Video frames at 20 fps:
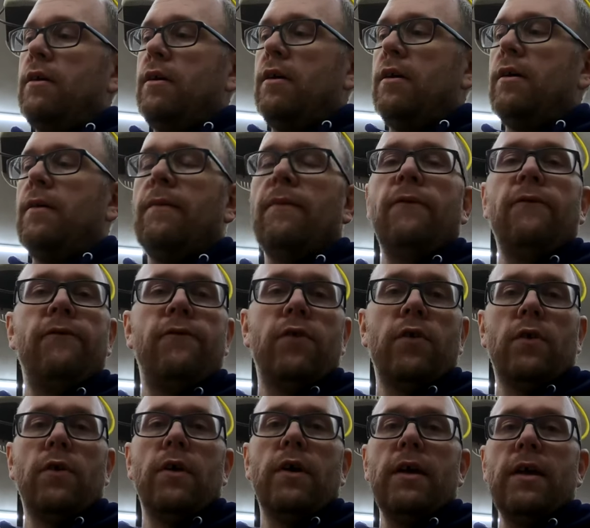
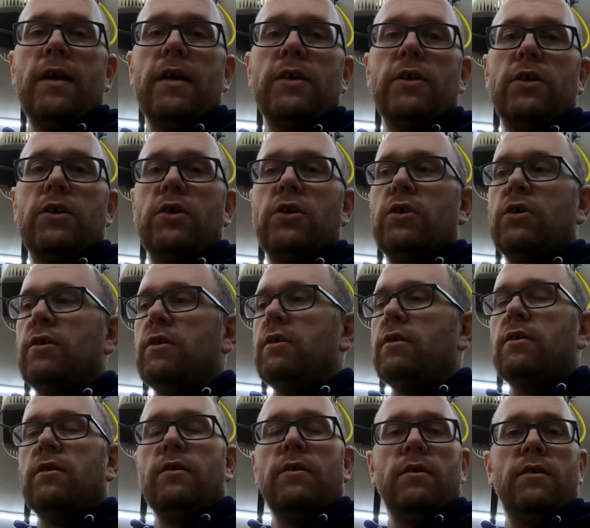4-inch
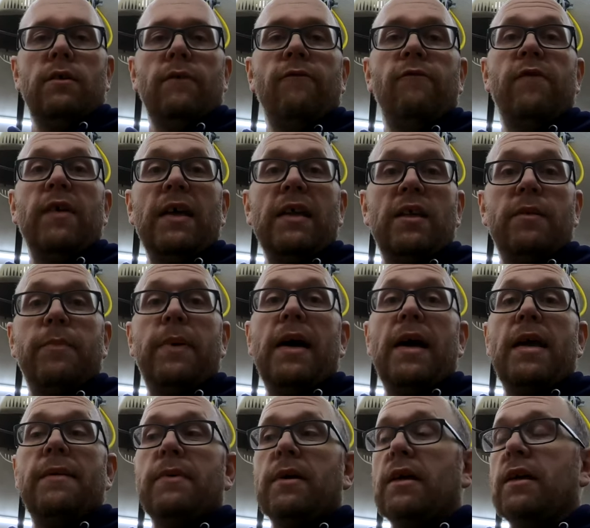vent
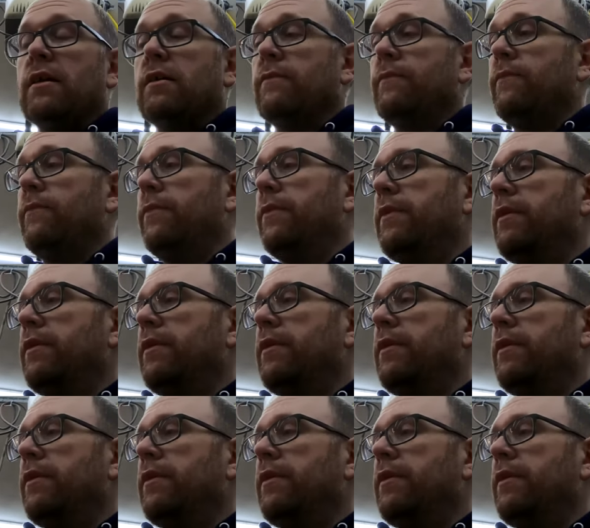piping.